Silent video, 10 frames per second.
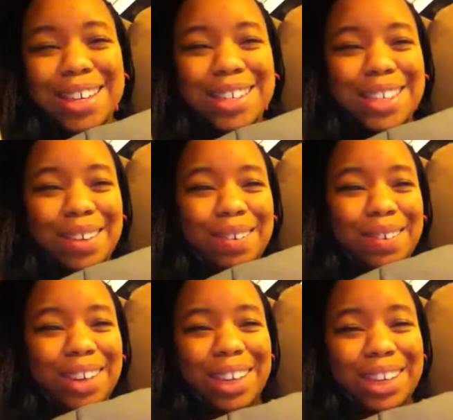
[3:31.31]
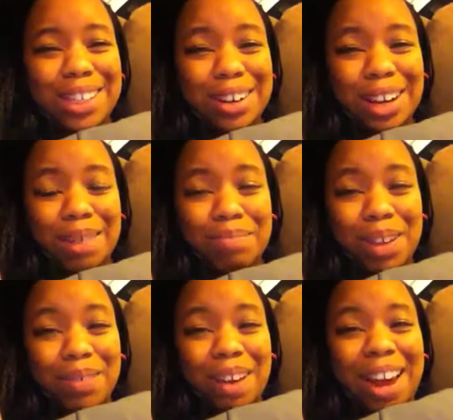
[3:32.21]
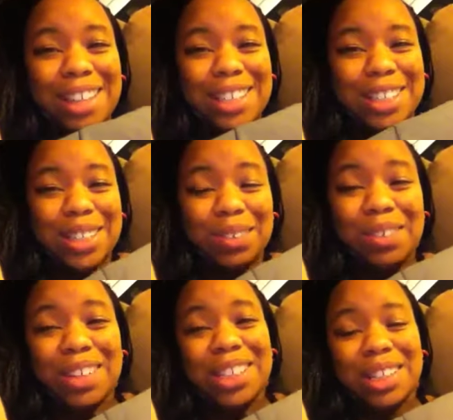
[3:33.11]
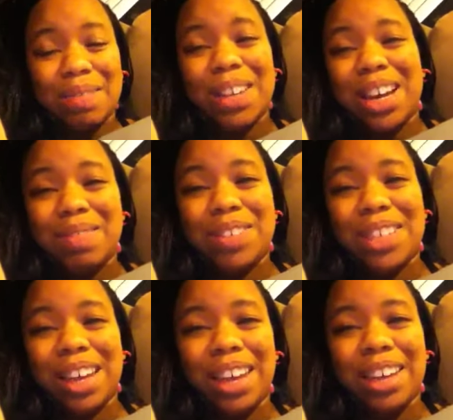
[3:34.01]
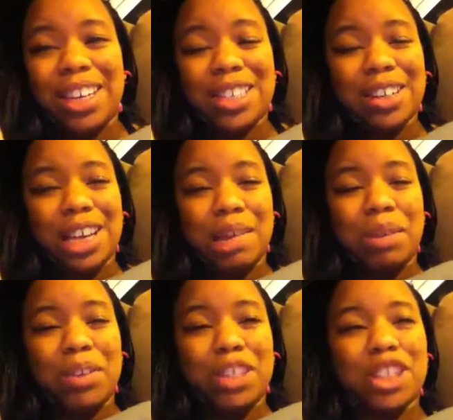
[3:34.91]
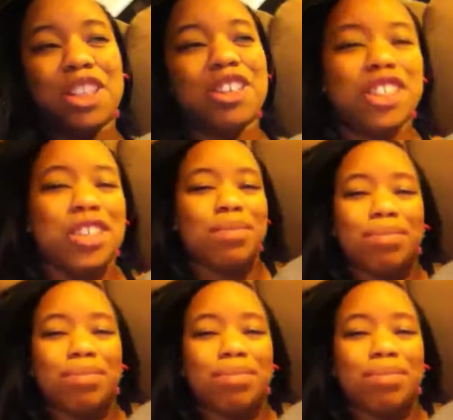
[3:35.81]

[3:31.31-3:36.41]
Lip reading: So he started giving me rides to school and sometimes, and like he started taking me to his church.